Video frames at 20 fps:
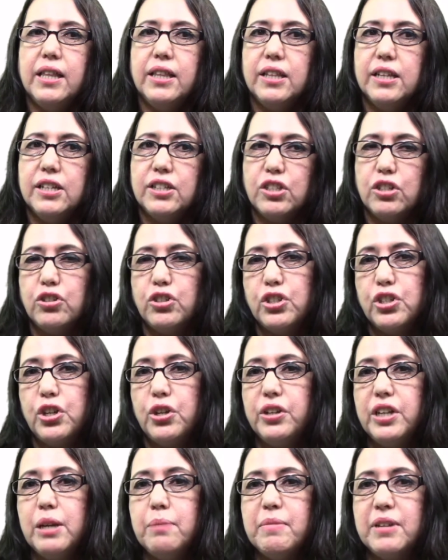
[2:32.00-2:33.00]
Social
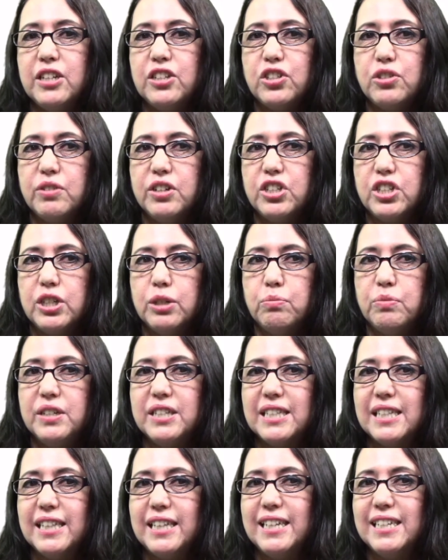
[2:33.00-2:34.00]
Security Administration
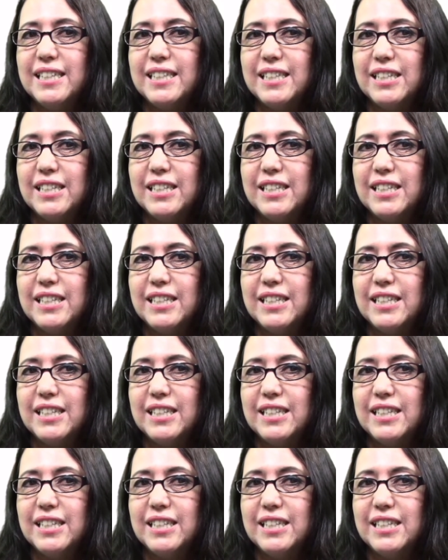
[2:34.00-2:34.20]
recently